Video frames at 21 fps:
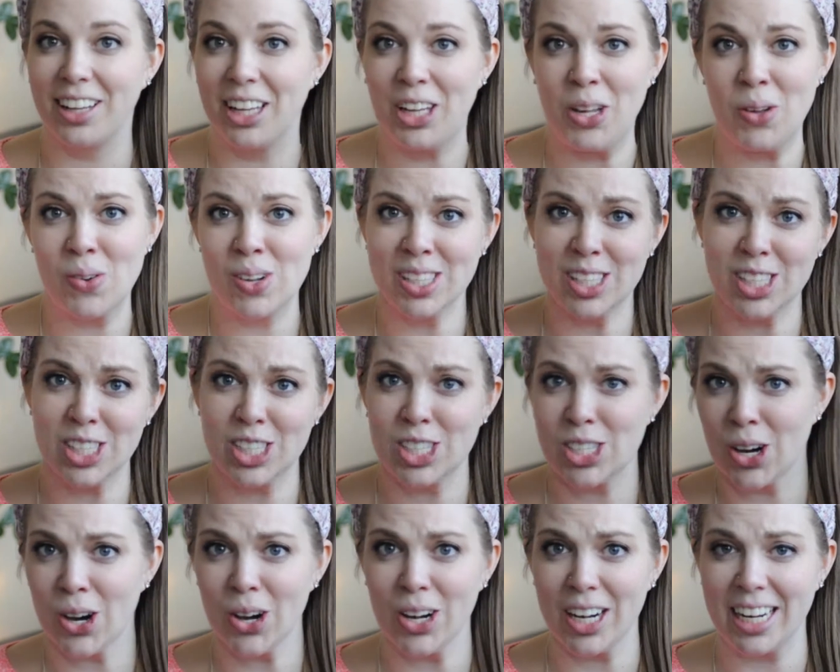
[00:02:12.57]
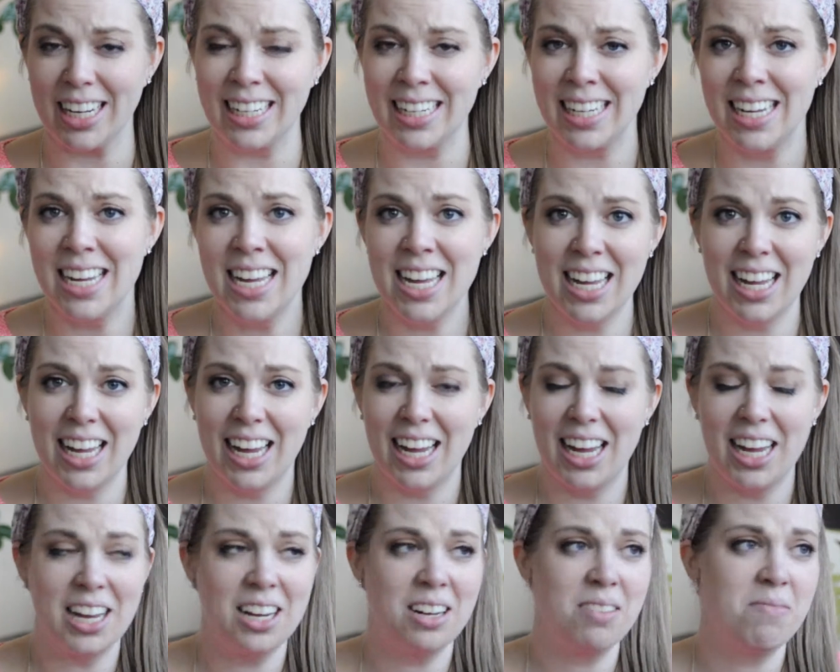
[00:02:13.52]
Like, you can start it
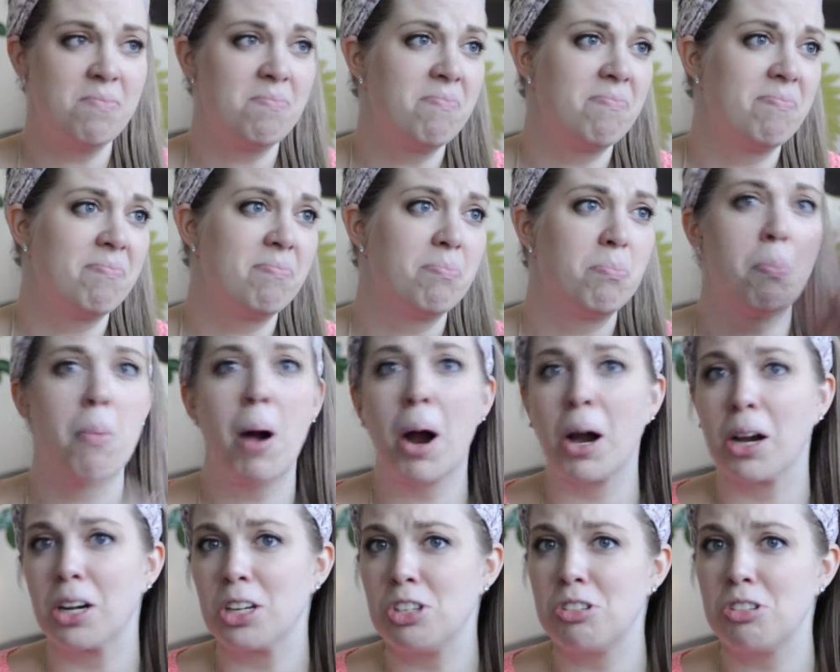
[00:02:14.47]
in March,